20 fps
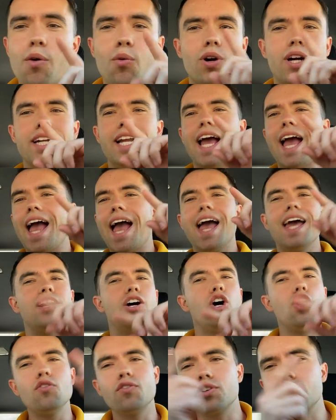We're gonna head
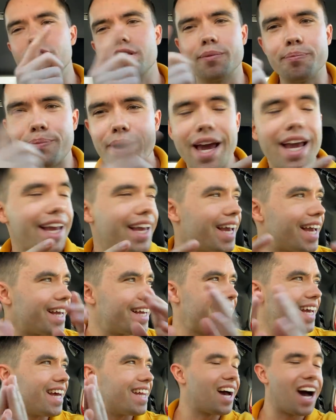over to the bank and
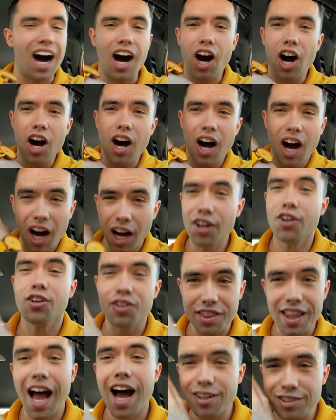get a
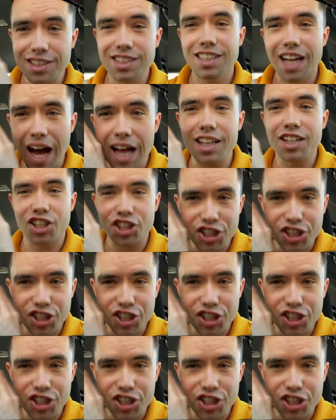$100,000